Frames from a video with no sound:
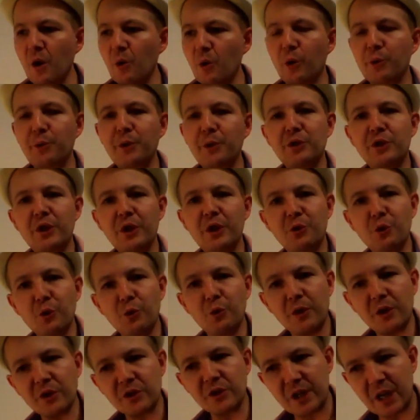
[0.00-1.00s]
what we should do
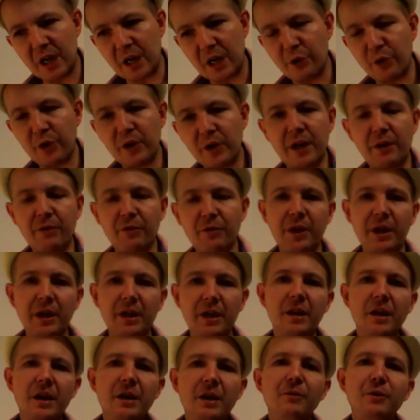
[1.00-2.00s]
with our salary and
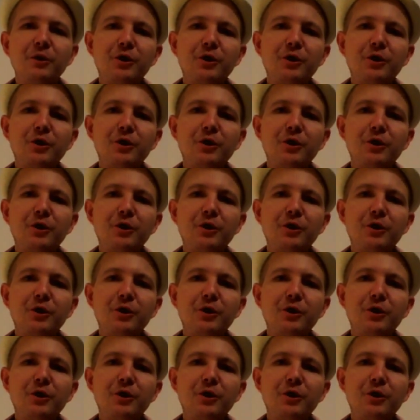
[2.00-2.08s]
everything.